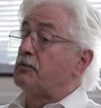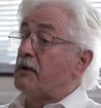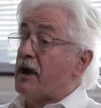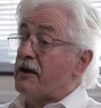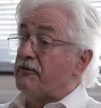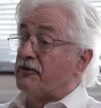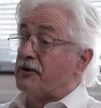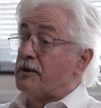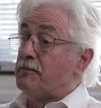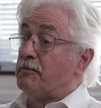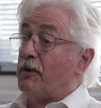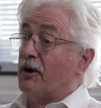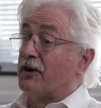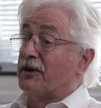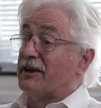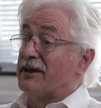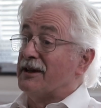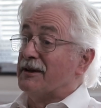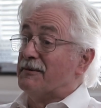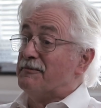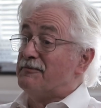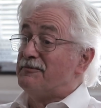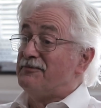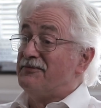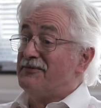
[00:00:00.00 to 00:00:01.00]
to
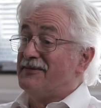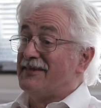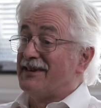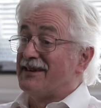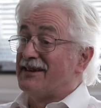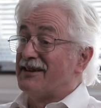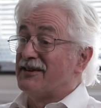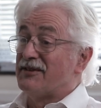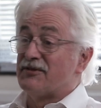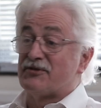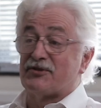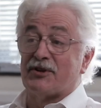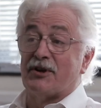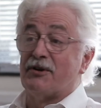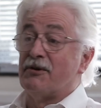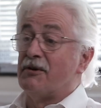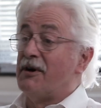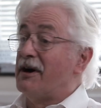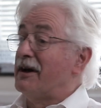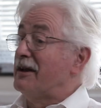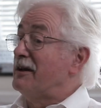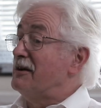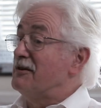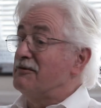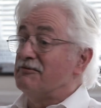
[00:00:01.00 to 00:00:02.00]
everybody.
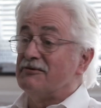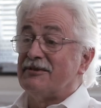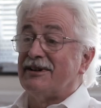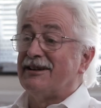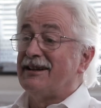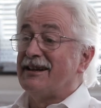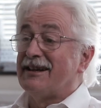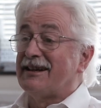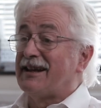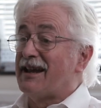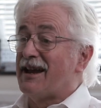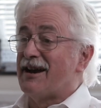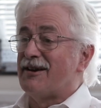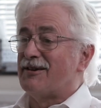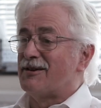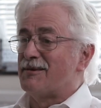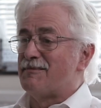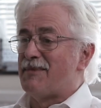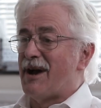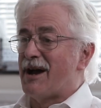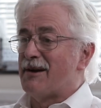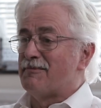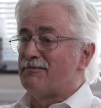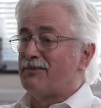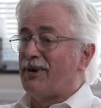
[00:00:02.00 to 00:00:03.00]
So I don't really care
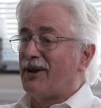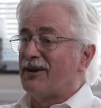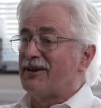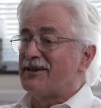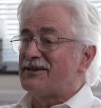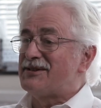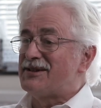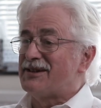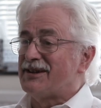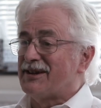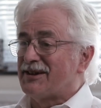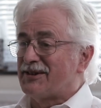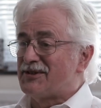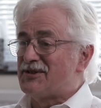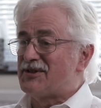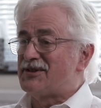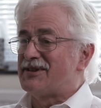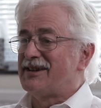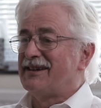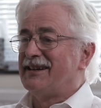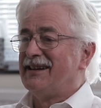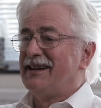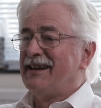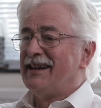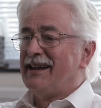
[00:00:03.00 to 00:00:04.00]
about
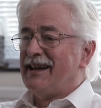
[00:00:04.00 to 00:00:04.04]
politics.